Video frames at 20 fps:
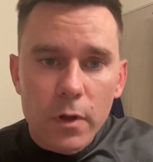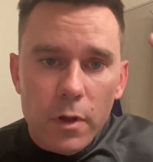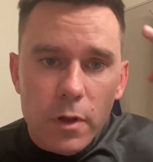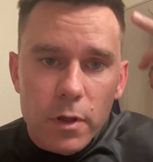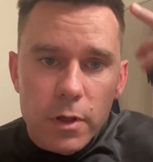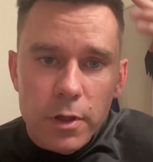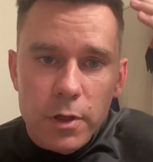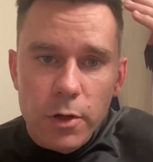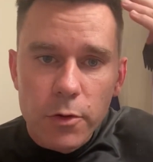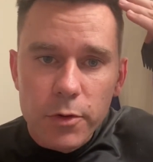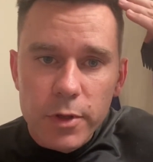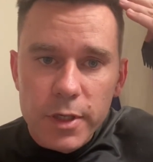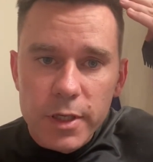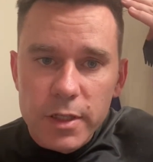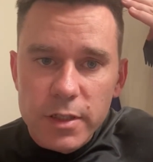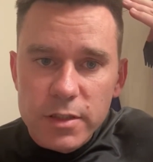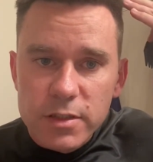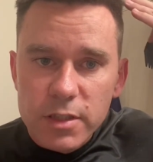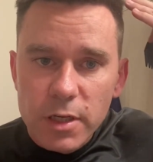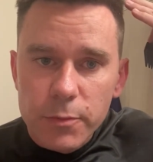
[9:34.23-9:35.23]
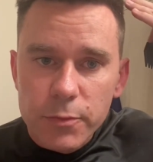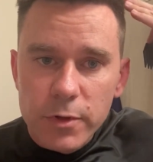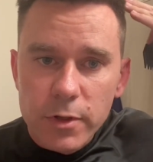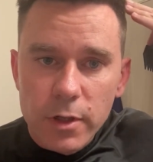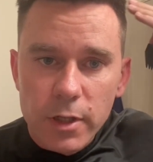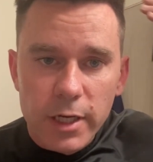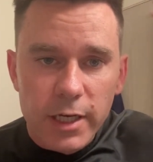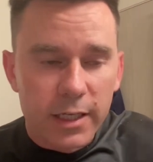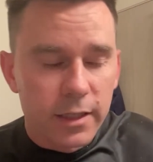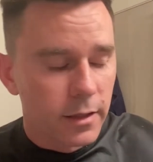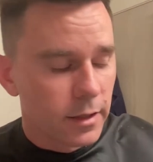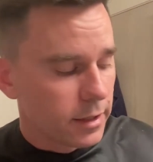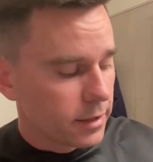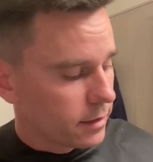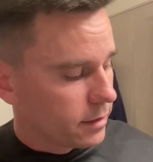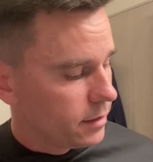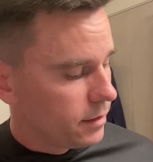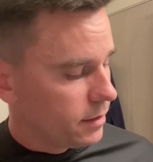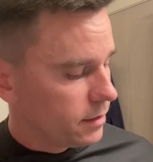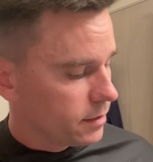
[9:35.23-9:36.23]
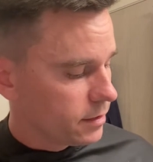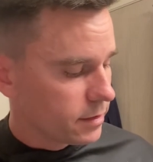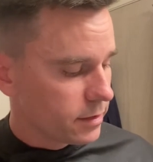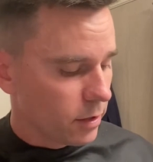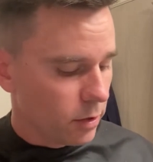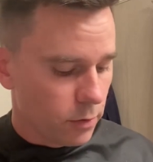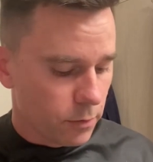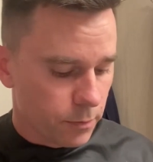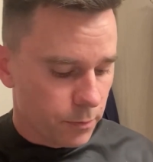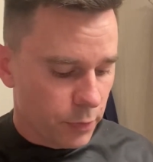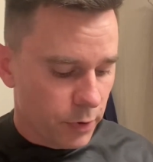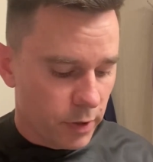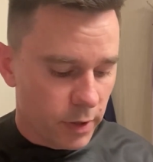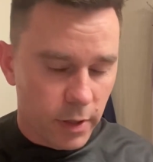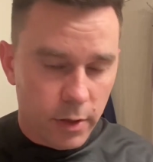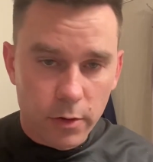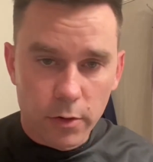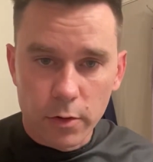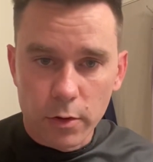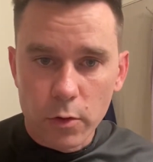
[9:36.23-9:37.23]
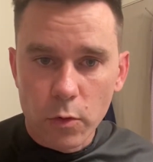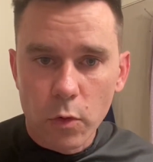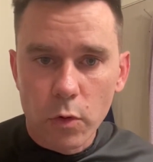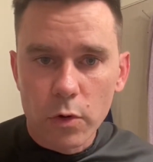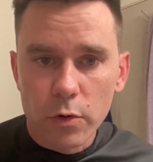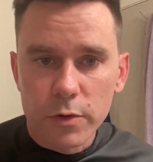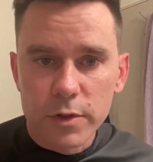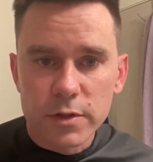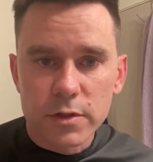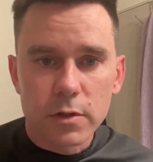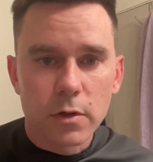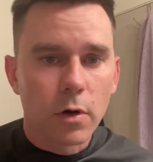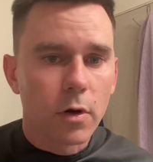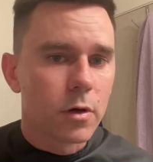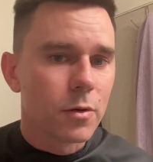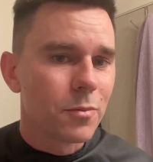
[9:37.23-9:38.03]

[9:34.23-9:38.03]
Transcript: to get something like this, is I'll put either the 1/4 inch guard,